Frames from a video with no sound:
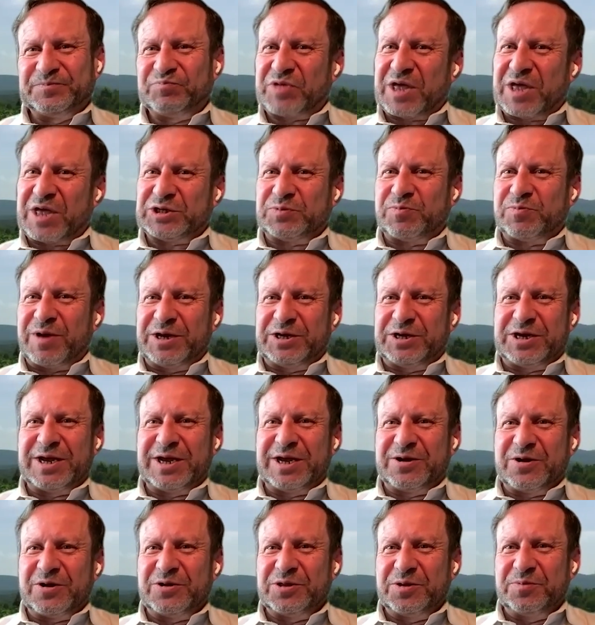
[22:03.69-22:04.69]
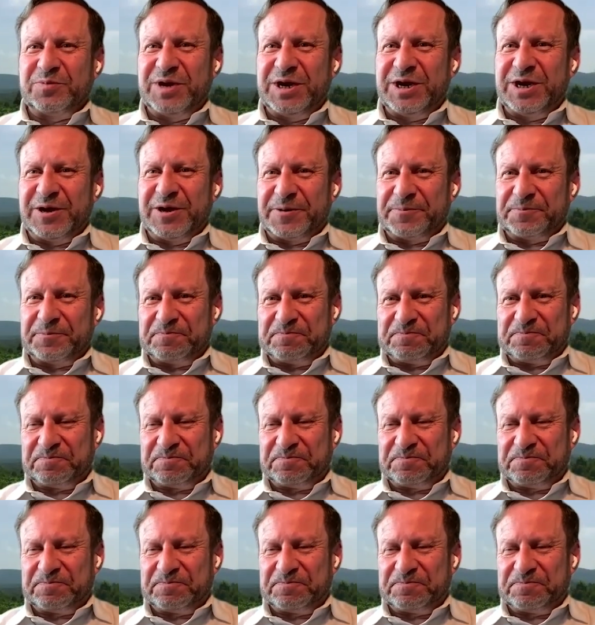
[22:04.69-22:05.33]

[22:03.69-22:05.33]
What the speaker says: That's my take on the media.